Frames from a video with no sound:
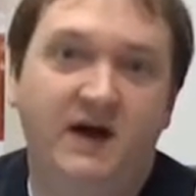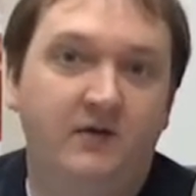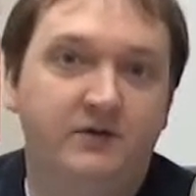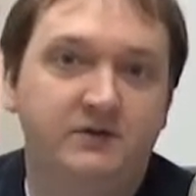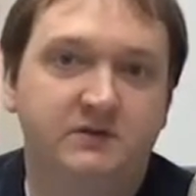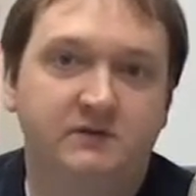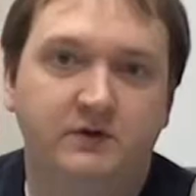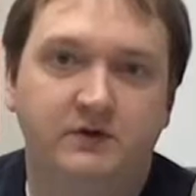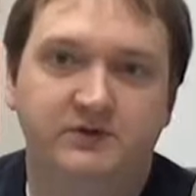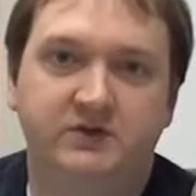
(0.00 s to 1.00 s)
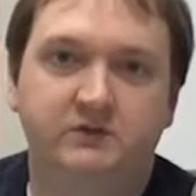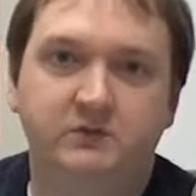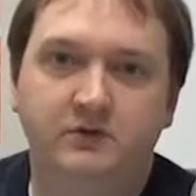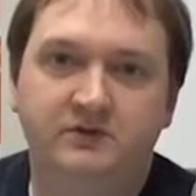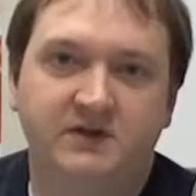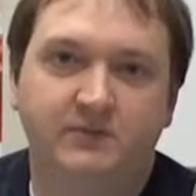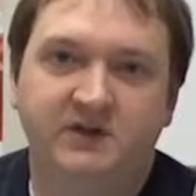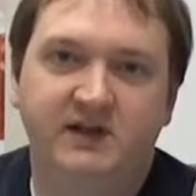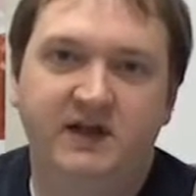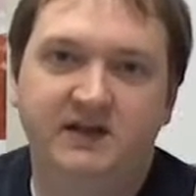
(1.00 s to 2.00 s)
hours for school or
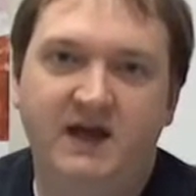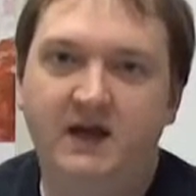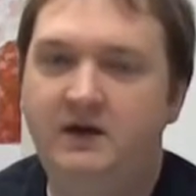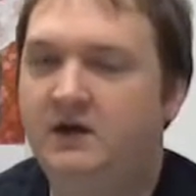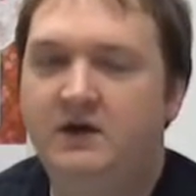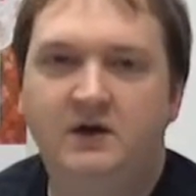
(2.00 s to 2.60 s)
something like that,